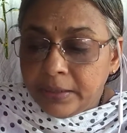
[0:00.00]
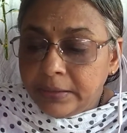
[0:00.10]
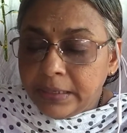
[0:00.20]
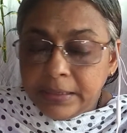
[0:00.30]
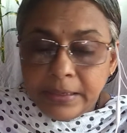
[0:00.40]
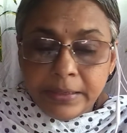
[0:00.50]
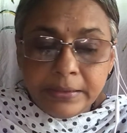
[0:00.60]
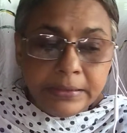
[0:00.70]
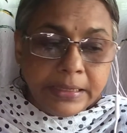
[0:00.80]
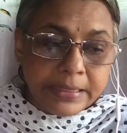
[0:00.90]
Then
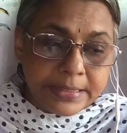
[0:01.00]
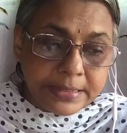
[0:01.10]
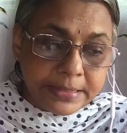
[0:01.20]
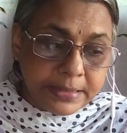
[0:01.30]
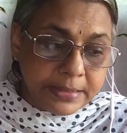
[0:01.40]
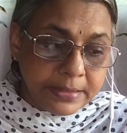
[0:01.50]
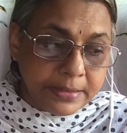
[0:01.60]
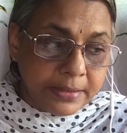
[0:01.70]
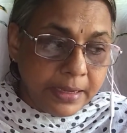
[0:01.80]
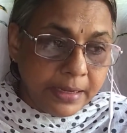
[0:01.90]
there is
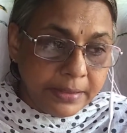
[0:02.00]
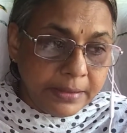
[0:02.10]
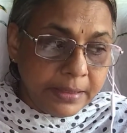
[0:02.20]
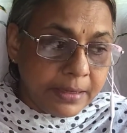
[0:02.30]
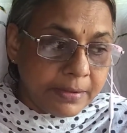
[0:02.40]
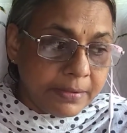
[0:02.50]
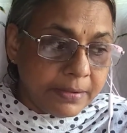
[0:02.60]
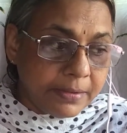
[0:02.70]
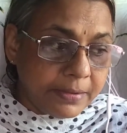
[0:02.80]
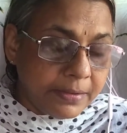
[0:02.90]
another
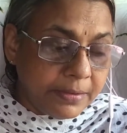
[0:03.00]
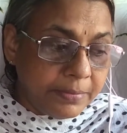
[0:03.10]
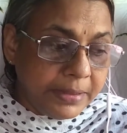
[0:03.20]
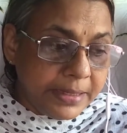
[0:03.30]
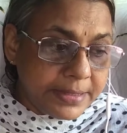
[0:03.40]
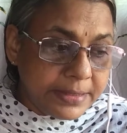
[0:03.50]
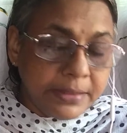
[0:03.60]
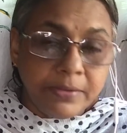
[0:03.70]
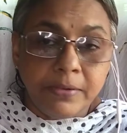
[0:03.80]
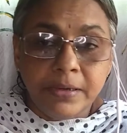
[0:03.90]

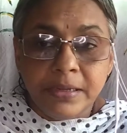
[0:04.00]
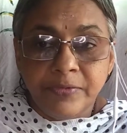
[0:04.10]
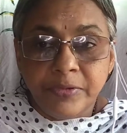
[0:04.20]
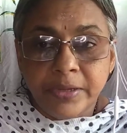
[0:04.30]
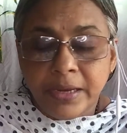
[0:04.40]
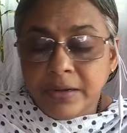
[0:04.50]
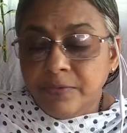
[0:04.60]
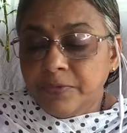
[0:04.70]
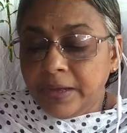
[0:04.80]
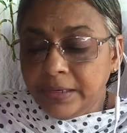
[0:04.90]
medicine called, if you can
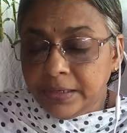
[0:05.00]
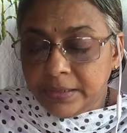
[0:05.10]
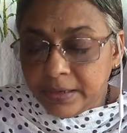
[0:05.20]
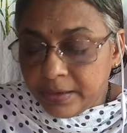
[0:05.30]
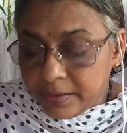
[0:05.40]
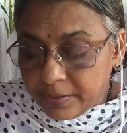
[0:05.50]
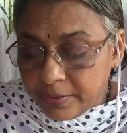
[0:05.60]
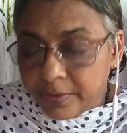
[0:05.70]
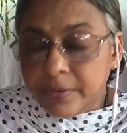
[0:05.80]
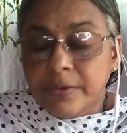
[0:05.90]
find it
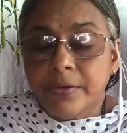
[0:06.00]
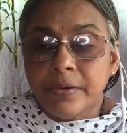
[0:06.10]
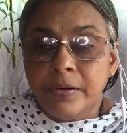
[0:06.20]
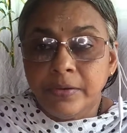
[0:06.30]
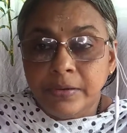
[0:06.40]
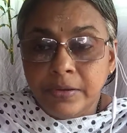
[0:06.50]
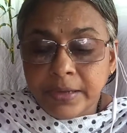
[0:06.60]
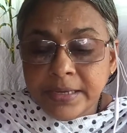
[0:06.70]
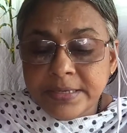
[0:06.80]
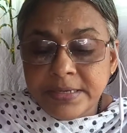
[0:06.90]
or
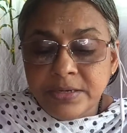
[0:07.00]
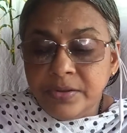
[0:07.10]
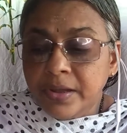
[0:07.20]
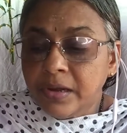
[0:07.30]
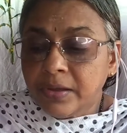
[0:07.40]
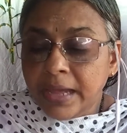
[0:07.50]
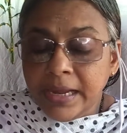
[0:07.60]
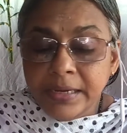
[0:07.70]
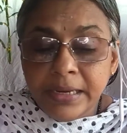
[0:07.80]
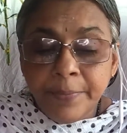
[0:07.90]
locate it in your
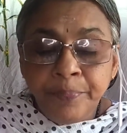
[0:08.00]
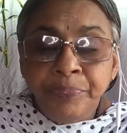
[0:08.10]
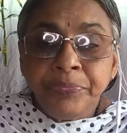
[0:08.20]
locality,